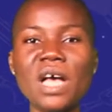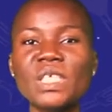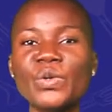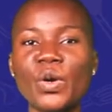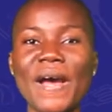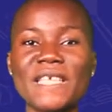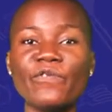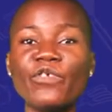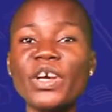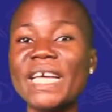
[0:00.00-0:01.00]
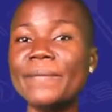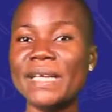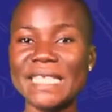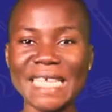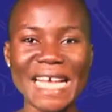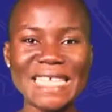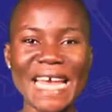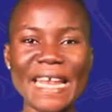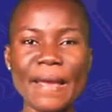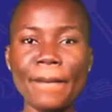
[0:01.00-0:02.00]
also requires frequent maintenance
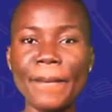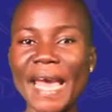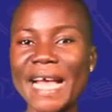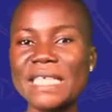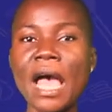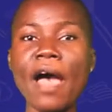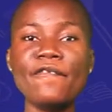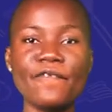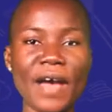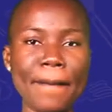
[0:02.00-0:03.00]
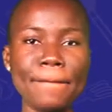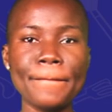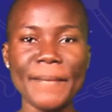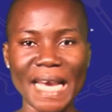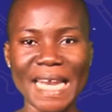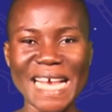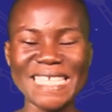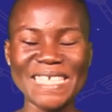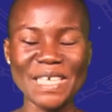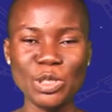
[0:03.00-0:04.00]
and impairs farm
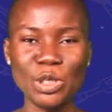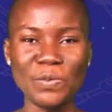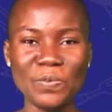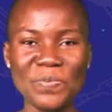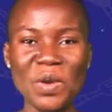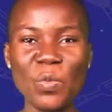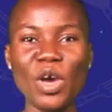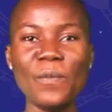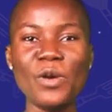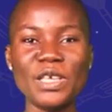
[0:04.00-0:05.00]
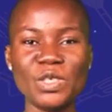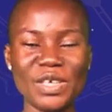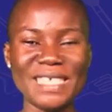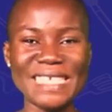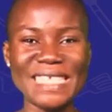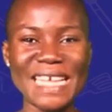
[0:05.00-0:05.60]
mechanization. We hope you enjoy this